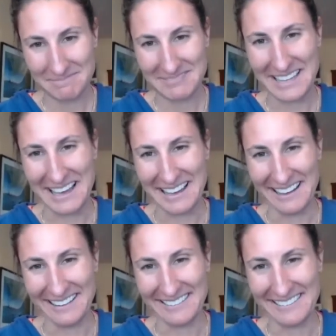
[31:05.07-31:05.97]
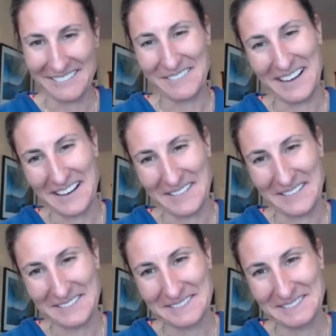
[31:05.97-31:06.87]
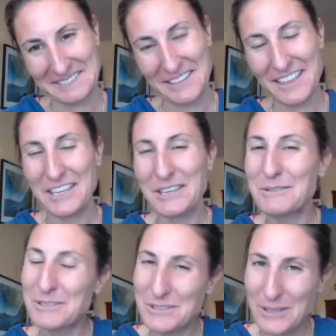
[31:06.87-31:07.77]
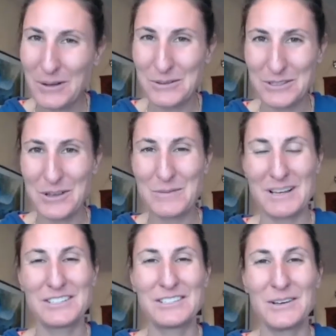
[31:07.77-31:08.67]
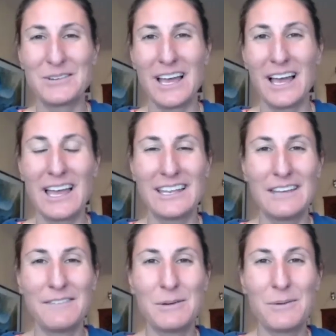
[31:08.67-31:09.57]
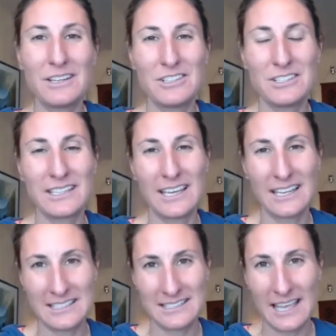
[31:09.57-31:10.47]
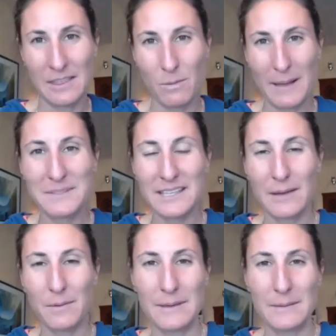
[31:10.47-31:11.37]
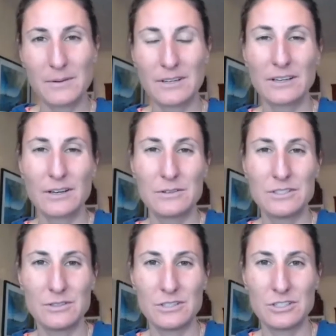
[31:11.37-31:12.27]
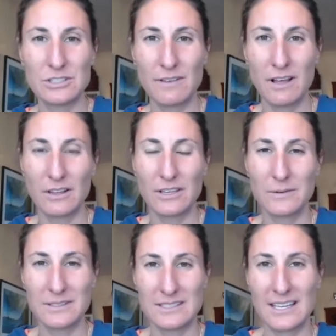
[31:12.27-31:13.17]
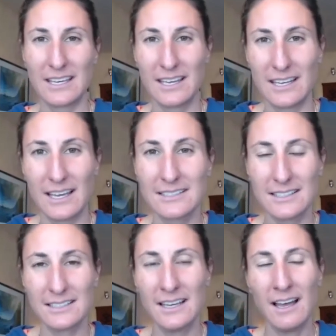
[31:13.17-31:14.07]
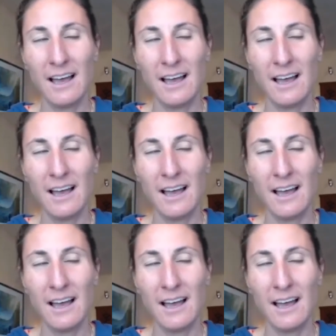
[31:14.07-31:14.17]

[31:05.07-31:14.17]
Yeah. Wow. Well, thank you so, so much, Sonia. And if you want to just, again, say the website where people can go to just follow you and stay connected.